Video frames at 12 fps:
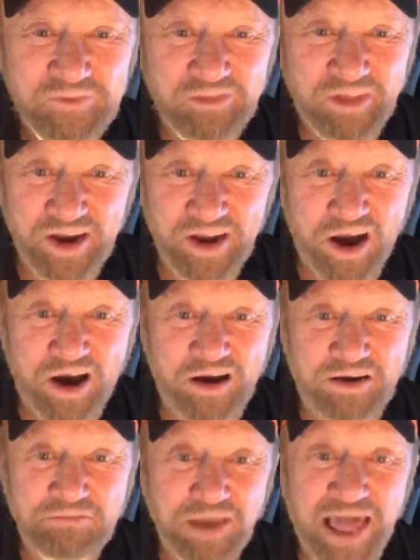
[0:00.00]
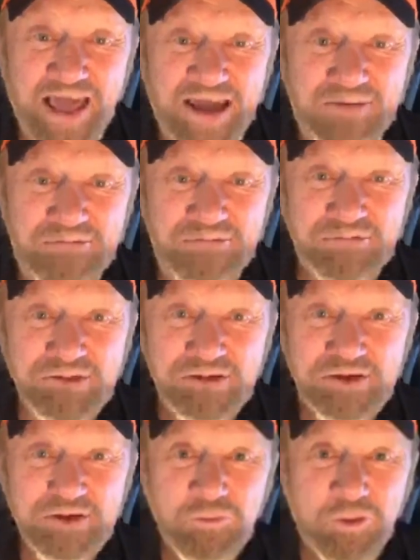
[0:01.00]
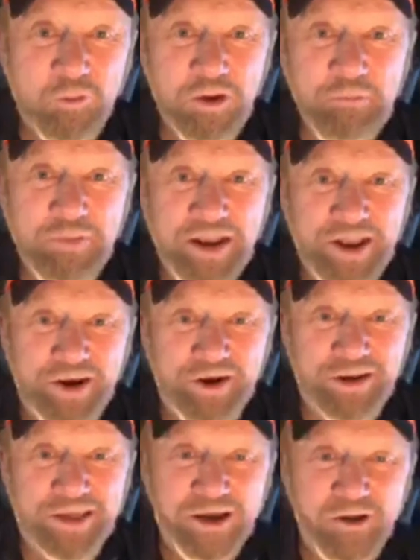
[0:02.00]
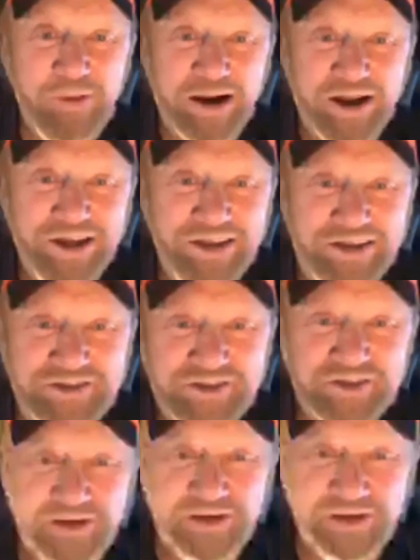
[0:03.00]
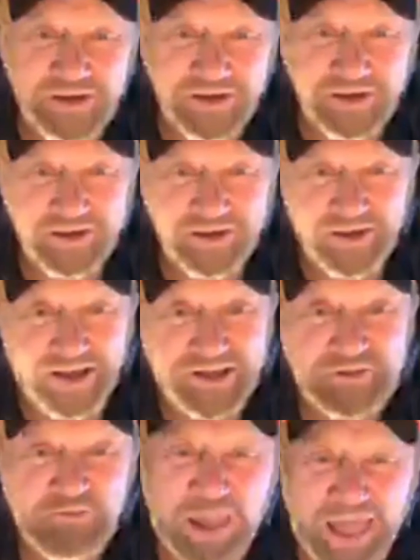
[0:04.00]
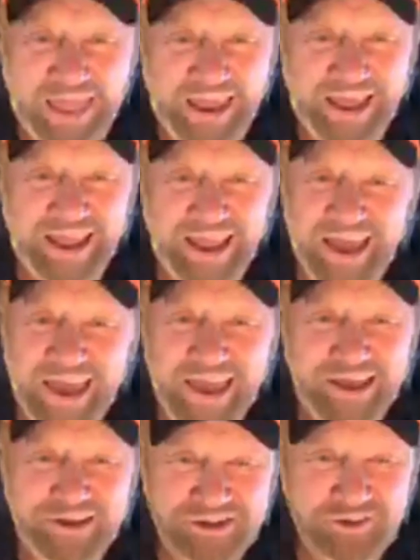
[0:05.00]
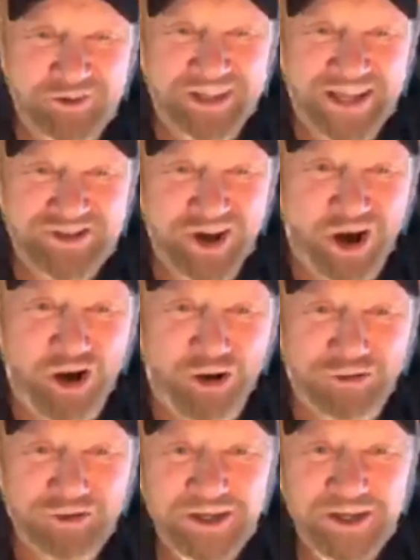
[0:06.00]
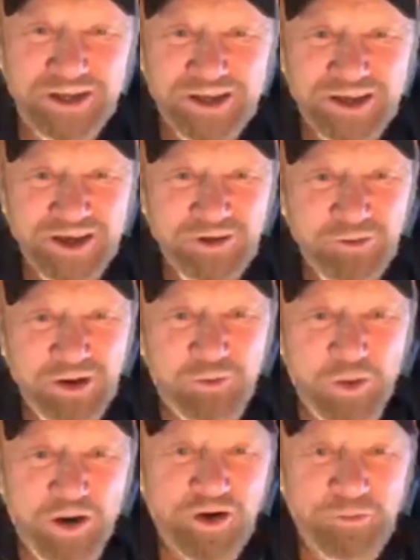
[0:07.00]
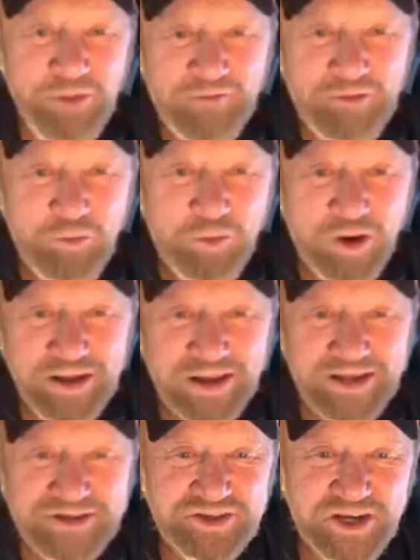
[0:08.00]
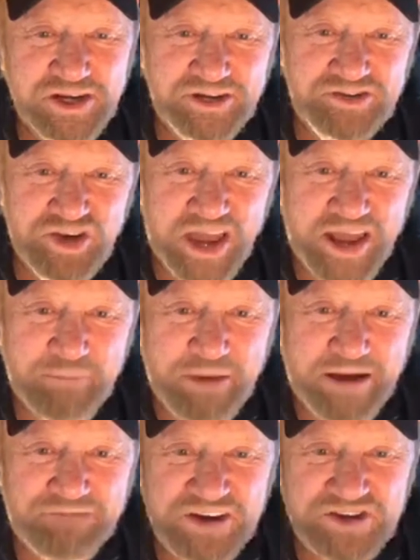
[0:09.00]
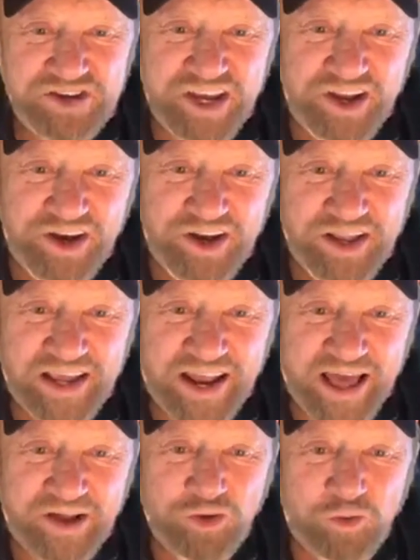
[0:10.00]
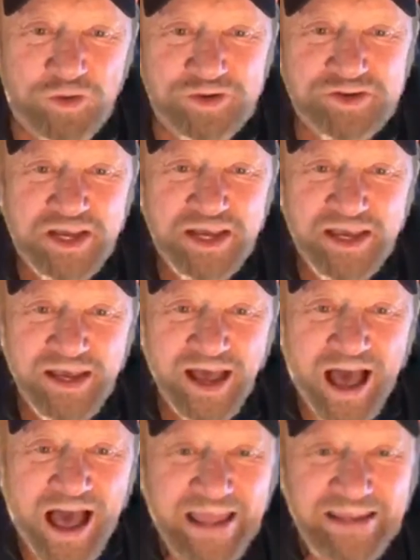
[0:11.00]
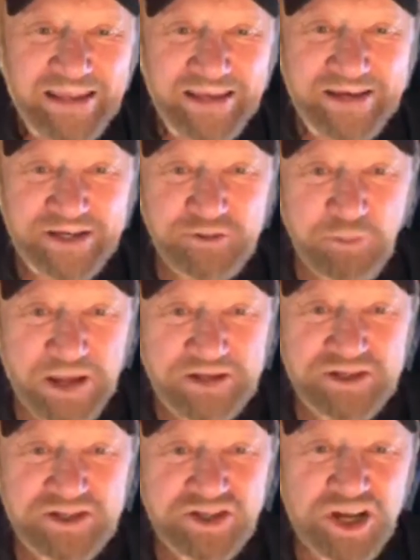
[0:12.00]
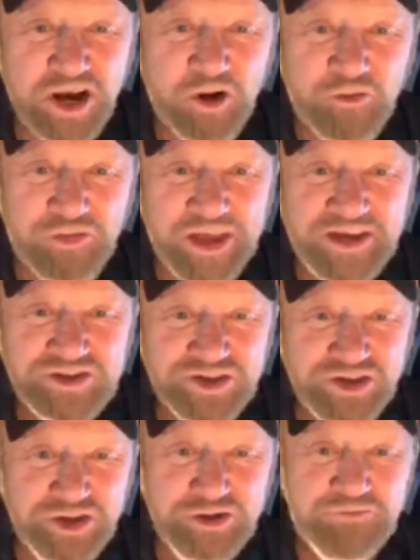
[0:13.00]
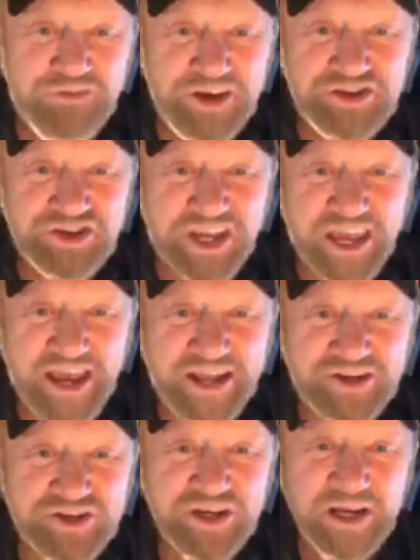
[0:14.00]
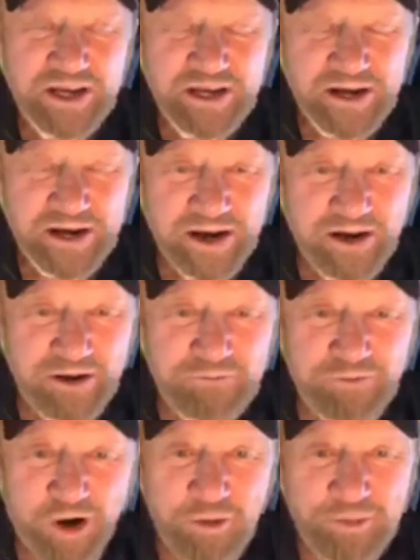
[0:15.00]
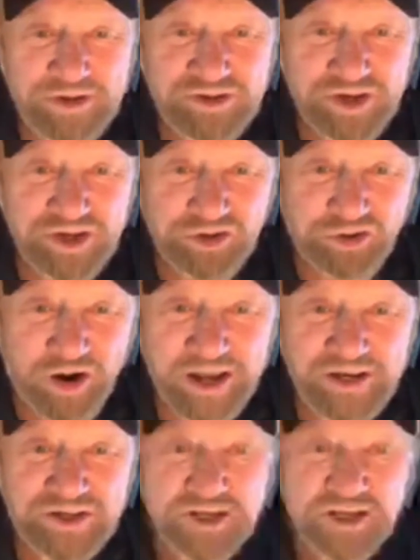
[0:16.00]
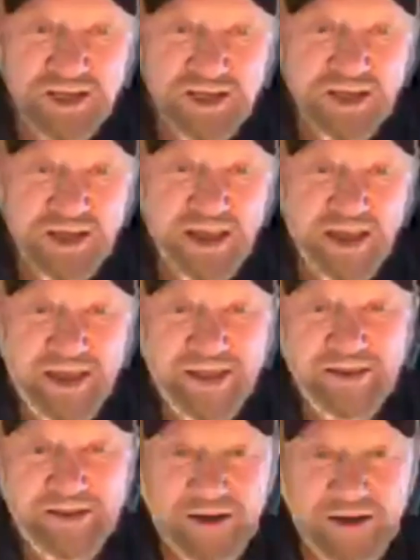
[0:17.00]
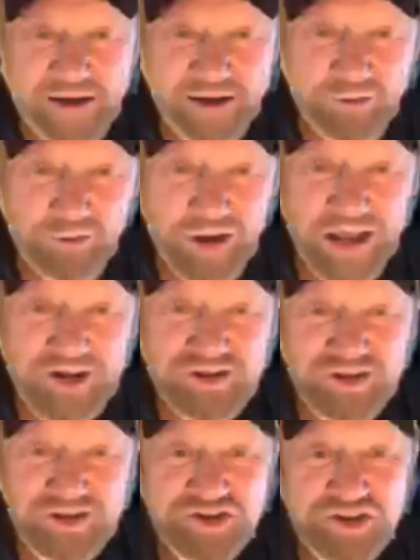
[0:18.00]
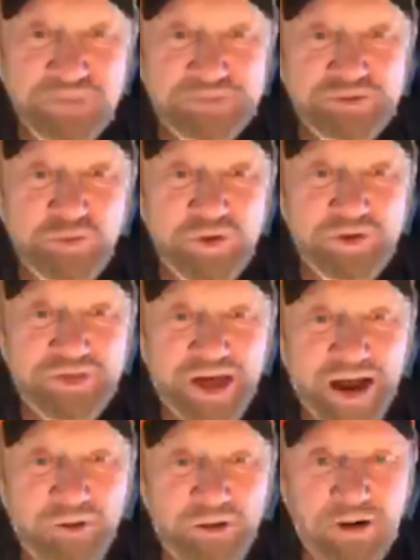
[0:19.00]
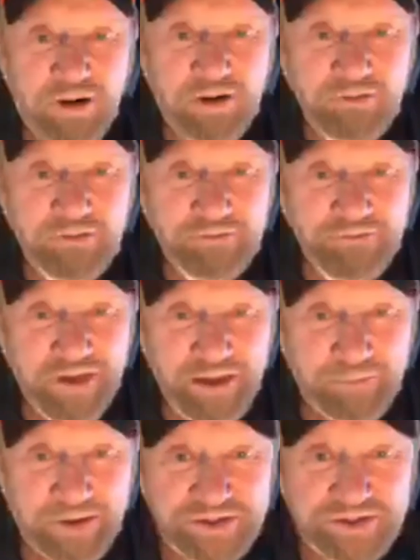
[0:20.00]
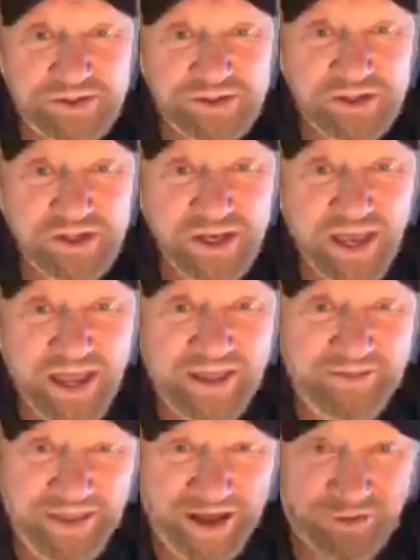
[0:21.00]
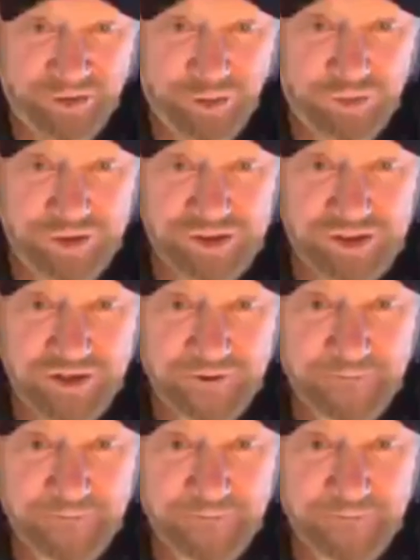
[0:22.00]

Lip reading: There you are, live. We're 1 minute early. Oh, my goodness. That's planning ahead is what that's called. Well, welcome, everyone. Let's chat about fishing and hunting and outdoors, ideas, places to go, things to do, fish to catch, varmints to trace, and relationships with our families and the outdoors.